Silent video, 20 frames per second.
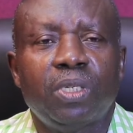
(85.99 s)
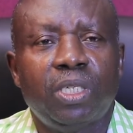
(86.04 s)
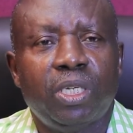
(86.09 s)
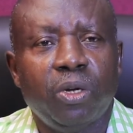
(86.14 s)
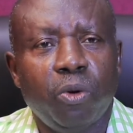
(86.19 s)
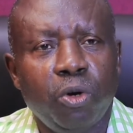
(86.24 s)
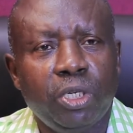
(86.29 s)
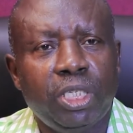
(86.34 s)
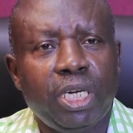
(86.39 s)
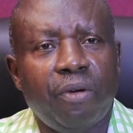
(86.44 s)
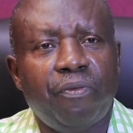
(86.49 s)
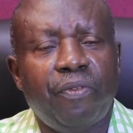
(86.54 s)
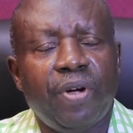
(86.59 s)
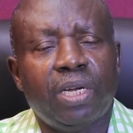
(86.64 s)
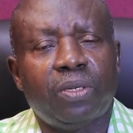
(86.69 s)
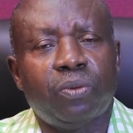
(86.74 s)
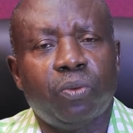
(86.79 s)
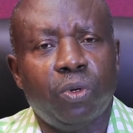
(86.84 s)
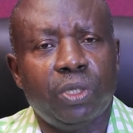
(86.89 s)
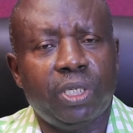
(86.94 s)

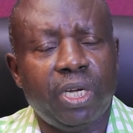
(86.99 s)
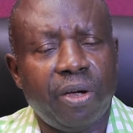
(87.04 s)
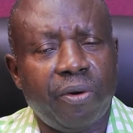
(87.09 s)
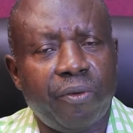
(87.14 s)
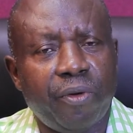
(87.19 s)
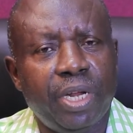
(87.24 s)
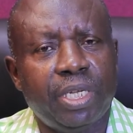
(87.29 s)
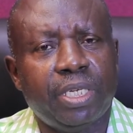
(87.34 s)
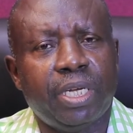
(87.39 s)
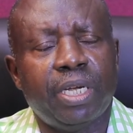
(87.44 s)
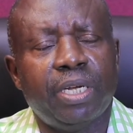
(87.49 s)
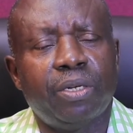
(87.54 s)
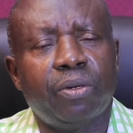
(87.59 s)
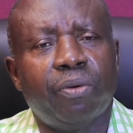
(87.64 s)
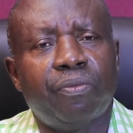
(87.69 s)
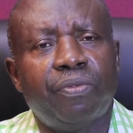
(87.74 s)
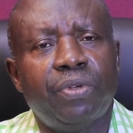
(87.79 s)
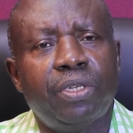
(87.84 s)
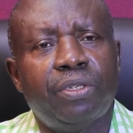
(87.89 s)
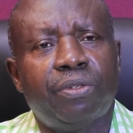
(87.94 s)
Jehoshaphat was a great king
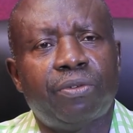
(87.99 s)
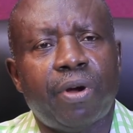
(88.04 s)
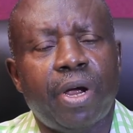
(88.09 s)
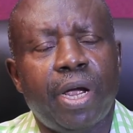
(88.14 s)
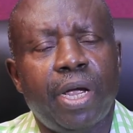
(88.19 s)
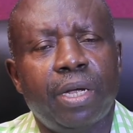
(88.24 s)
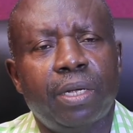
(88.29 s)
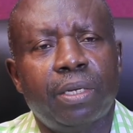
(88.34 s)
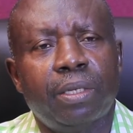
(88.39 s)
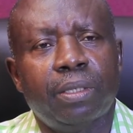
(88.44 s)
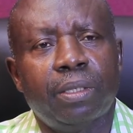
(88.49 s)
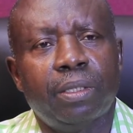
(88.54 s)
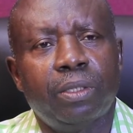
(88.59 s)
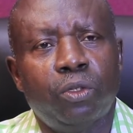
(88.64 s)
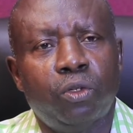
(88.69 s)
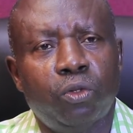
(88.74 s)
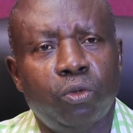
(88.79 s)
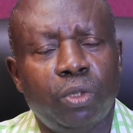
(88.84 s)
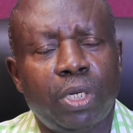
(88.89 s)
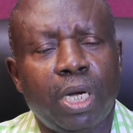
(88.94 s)
of Israel,
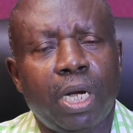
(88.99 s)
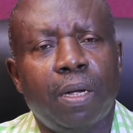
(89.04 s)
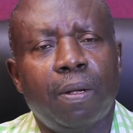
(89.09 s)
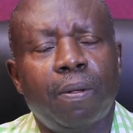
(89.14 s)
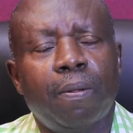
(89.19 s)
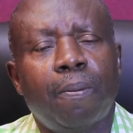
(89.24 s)
Judah.